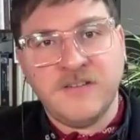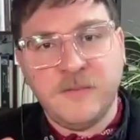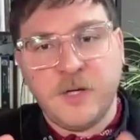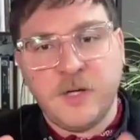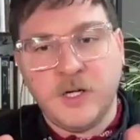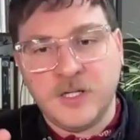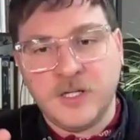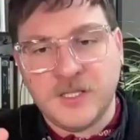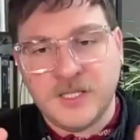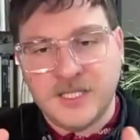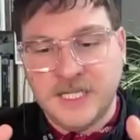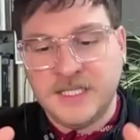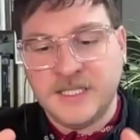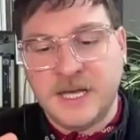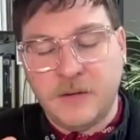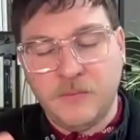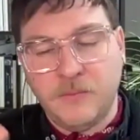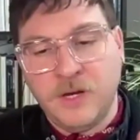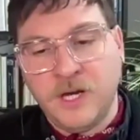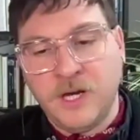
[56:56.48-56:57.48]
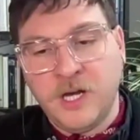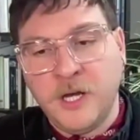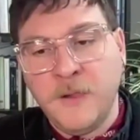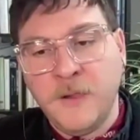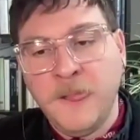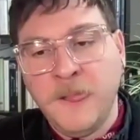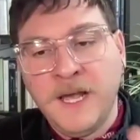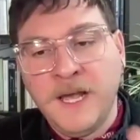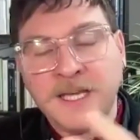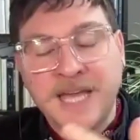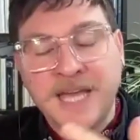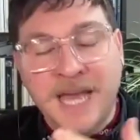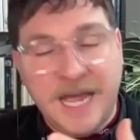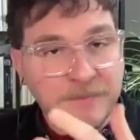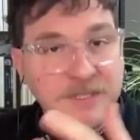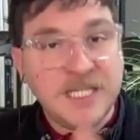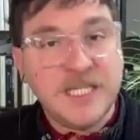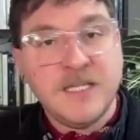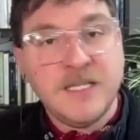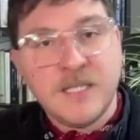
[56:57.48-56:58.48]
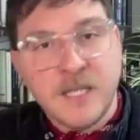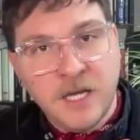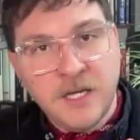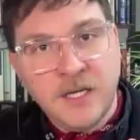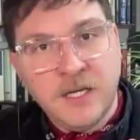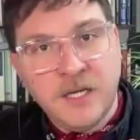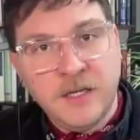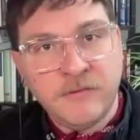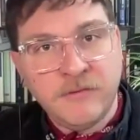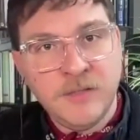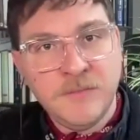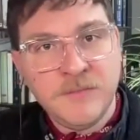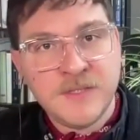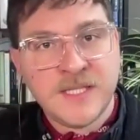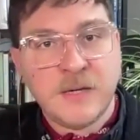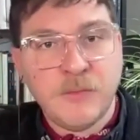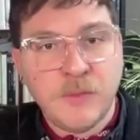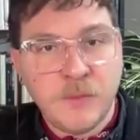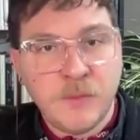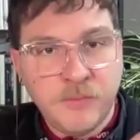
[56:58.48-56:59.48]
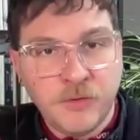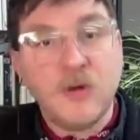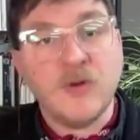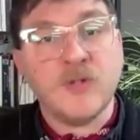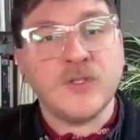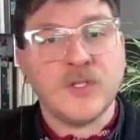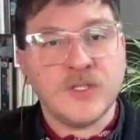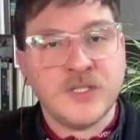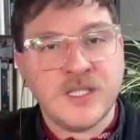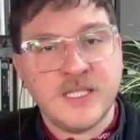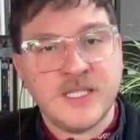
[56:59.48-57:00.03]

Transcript: boxes that were kept in dining rooms that were brought onto